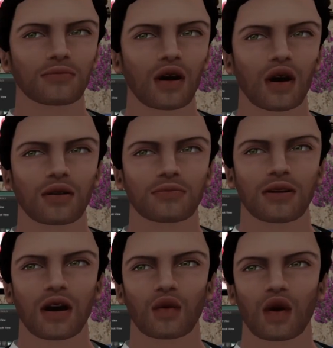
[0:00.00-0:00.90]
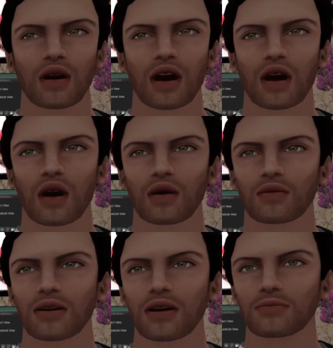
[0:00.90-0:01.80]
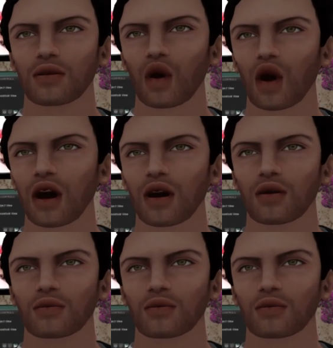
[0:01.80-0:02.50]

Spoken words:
It was very, very sad